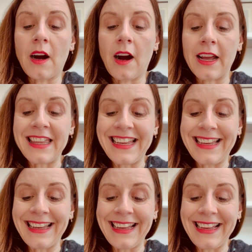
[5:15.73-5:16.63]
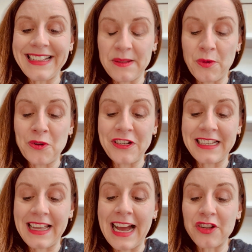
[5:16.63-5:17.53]
I think it's important to
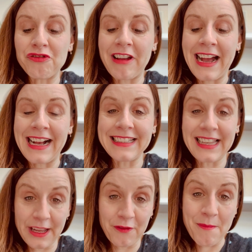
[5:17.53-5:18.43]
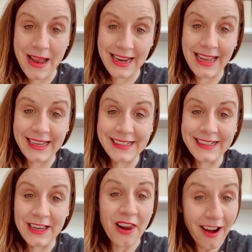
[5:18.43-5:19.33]
say that Andrea has lived many
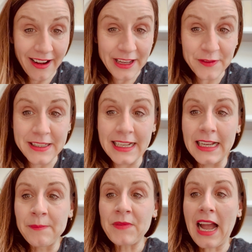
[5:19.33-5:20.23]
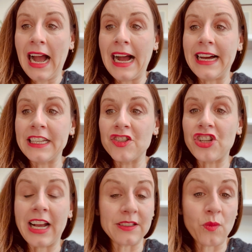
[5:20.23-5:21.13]
lives, and
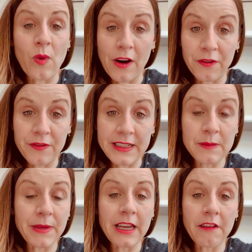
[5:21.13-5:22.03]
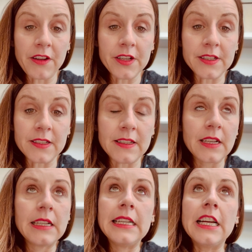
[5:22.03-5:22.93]
she has a wealth of experience,
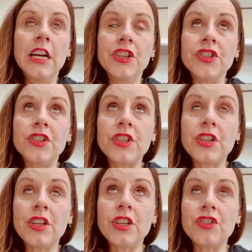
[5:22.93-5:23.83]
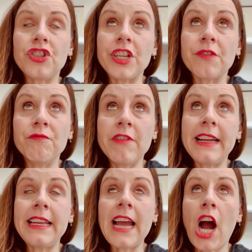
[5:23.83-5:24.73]
and she can
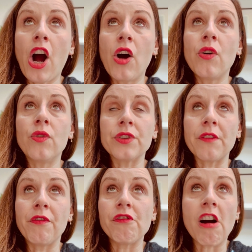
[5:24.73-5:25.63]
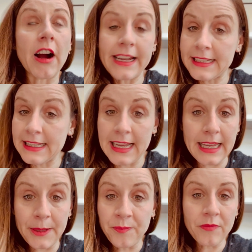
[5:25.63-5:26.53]
really hold a
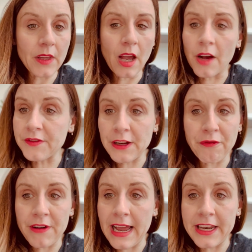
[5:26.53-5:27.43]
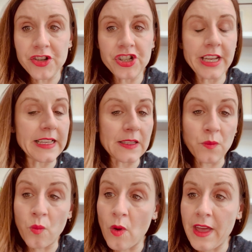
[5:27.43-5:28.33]
variety of different energies
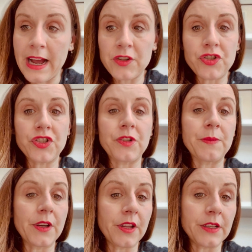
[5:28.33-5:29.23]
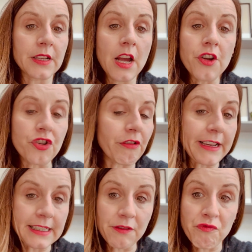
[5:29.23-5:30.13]
without judgment,
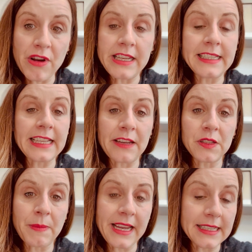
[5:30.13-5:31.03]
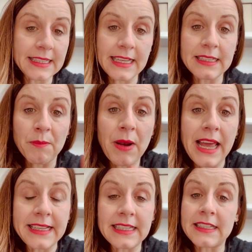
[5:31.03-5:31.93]
creating really safe spaces and
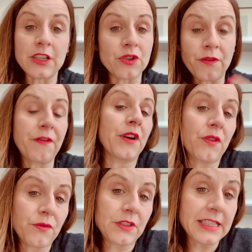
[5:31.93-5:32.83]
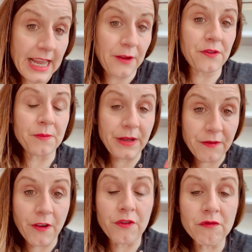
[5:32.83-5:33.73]
places that you feel safe to be
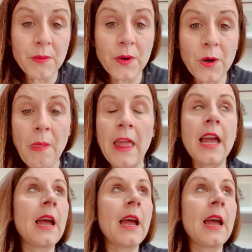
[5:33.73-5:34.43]
vulnerable.